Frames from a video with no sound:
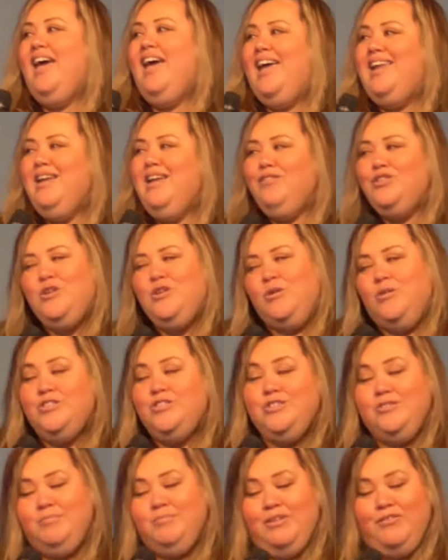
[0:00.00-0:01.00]
And I've
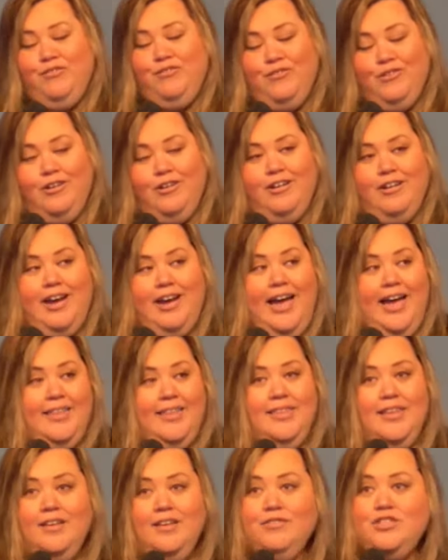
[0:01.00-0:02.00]
told you before, I
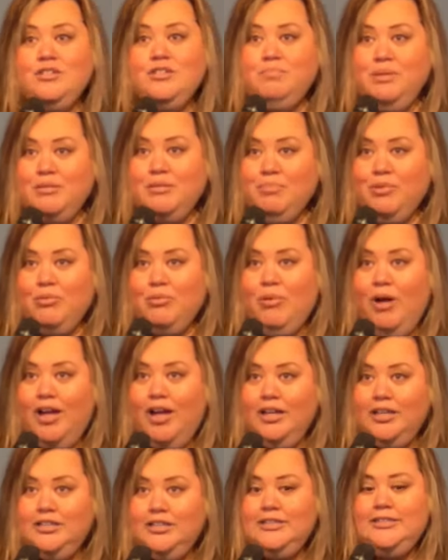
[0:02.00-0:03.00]
love to people
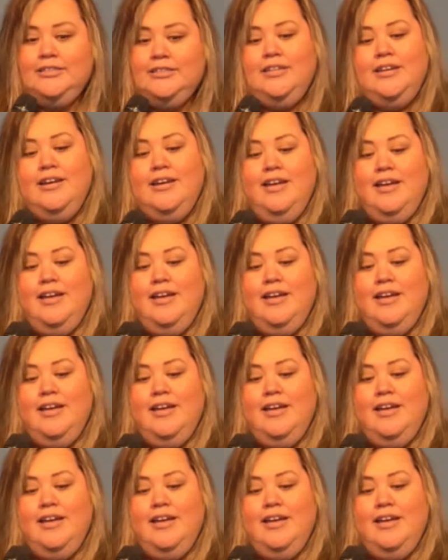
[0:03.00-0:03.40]
watch,